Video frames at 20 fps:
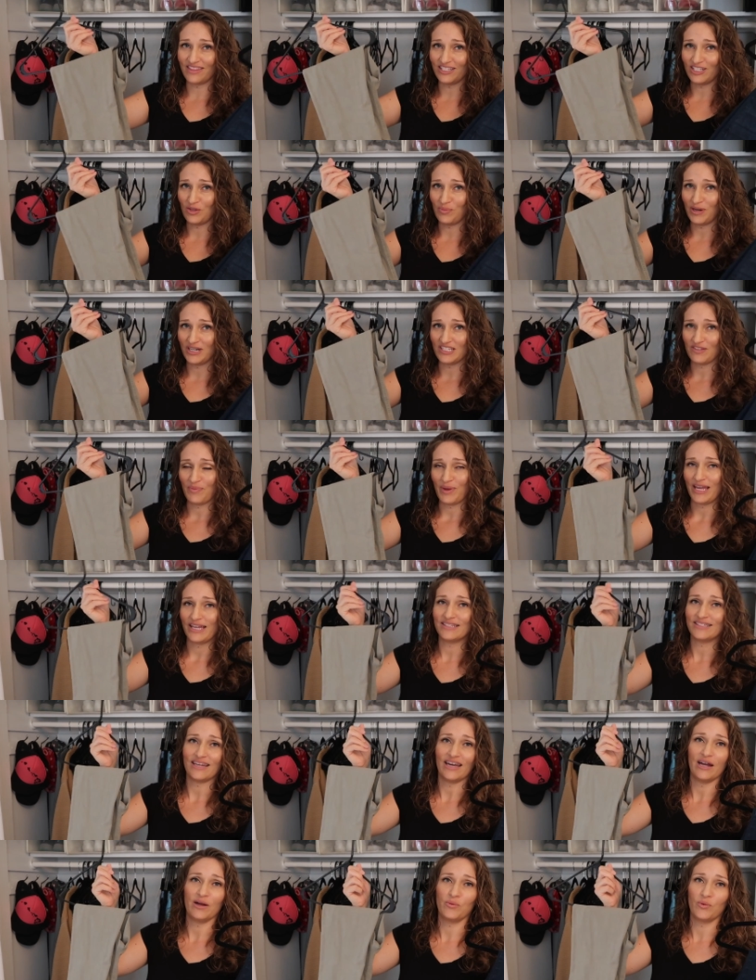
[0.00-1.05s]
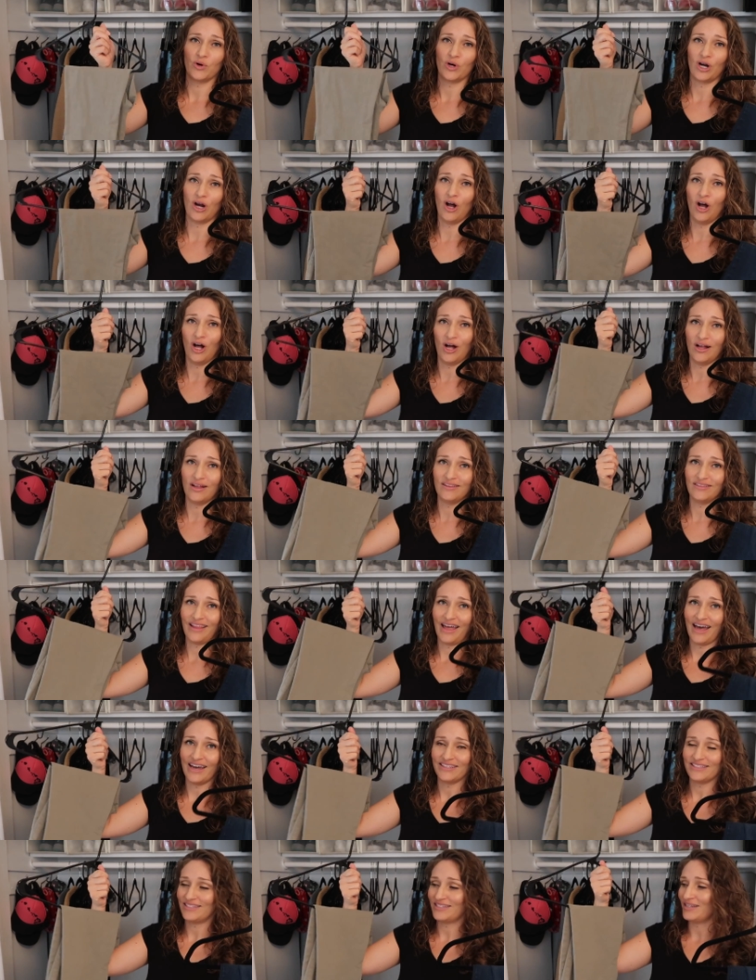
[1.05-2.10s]
are the two pairs of pants I wore all
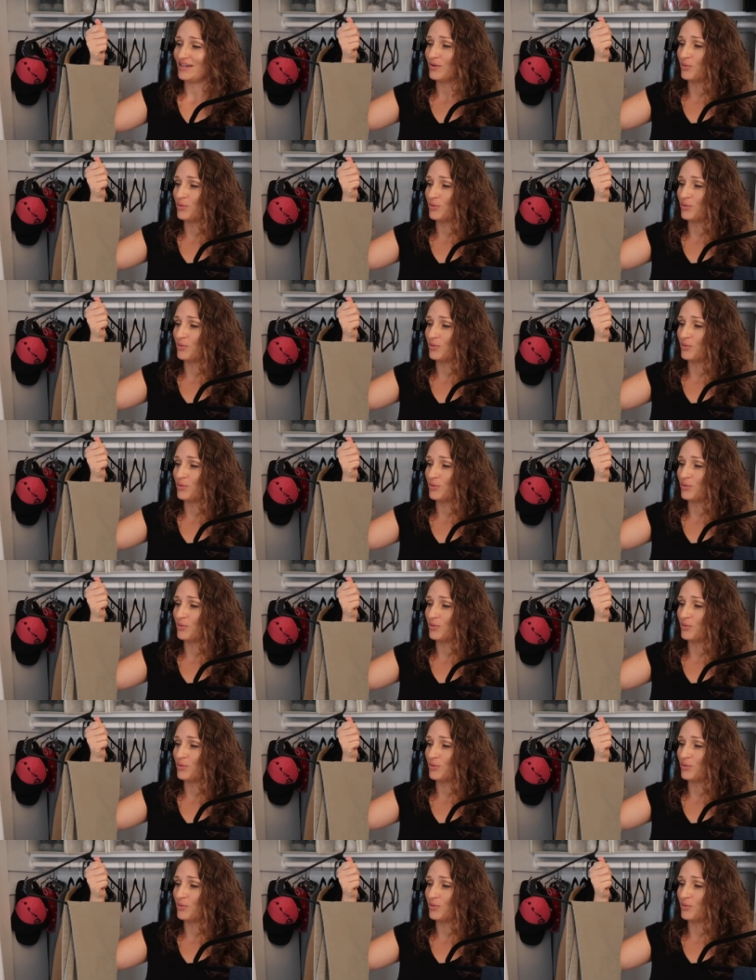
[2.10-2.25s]
last